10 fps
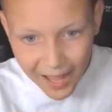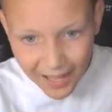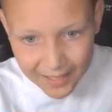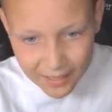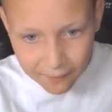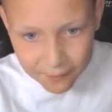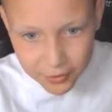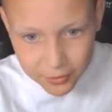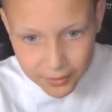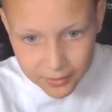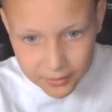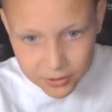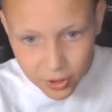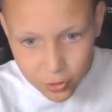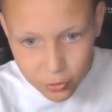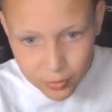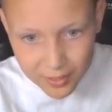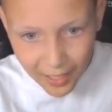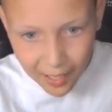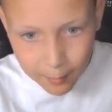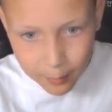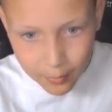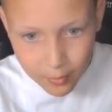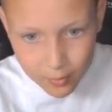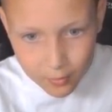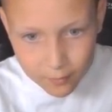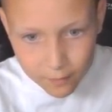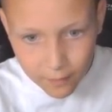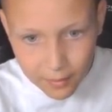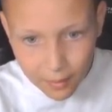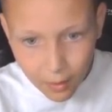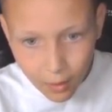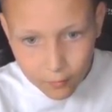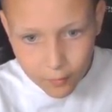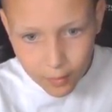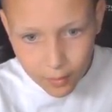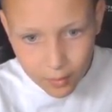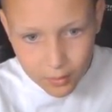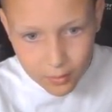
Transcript: eight and then you need a two gap for the lava